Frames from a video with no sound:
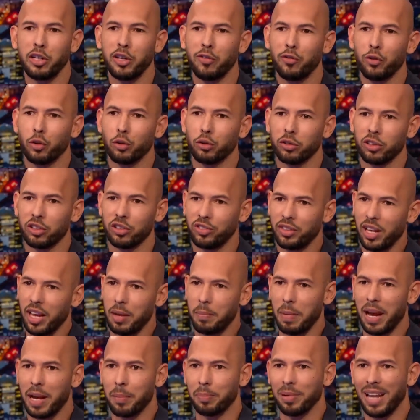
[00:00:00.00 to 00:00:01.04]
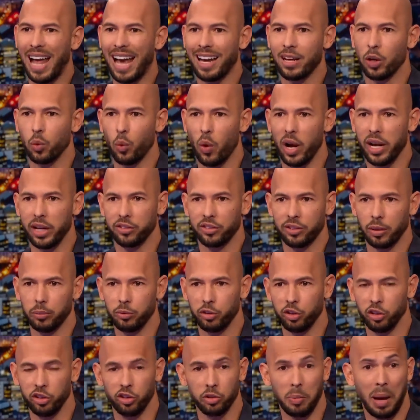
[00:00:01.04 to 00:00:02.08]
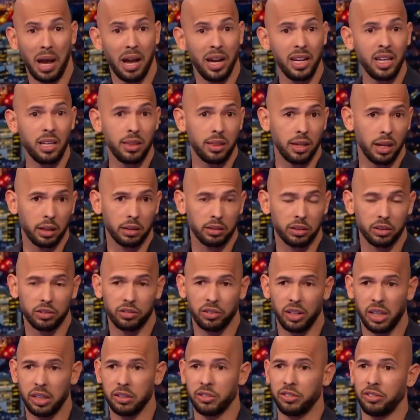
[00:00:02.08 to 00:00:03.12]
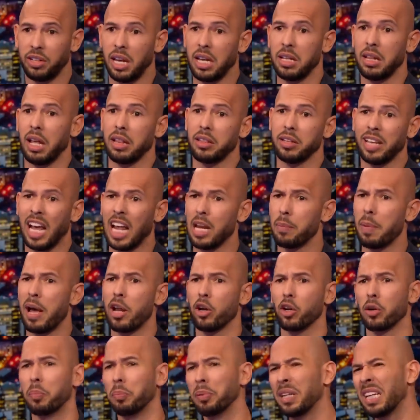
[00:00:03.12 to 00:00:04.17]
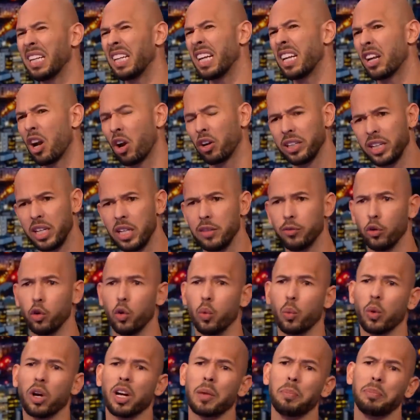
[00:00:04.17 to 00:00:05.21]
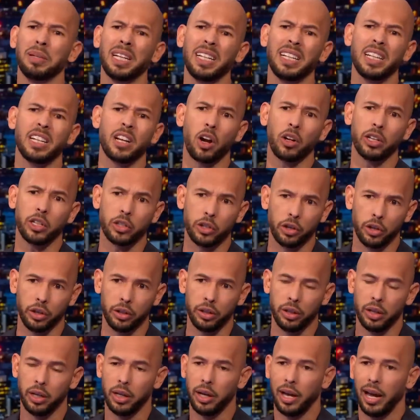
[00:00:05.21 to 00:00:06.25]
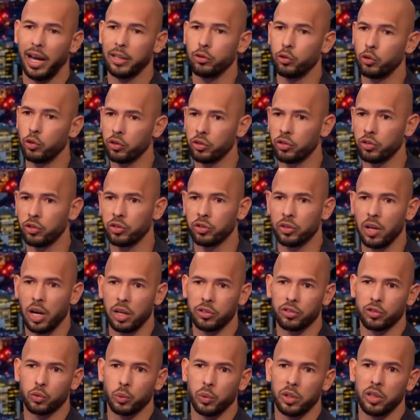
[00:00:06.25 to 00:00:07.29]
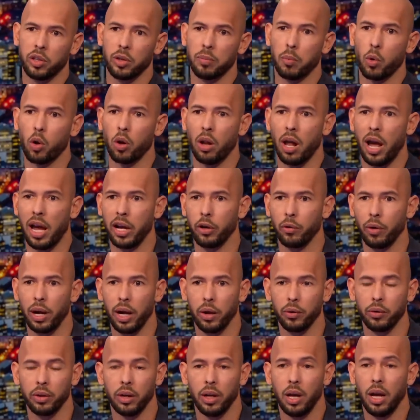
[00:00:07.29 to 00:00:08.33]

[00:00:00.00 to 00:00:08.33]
difficult to sit and make black and white assumptions about anything, to sit and say that the Taliban are completely and utterly evil and we're completely and utterly good, as you just discussed with the moral high ground.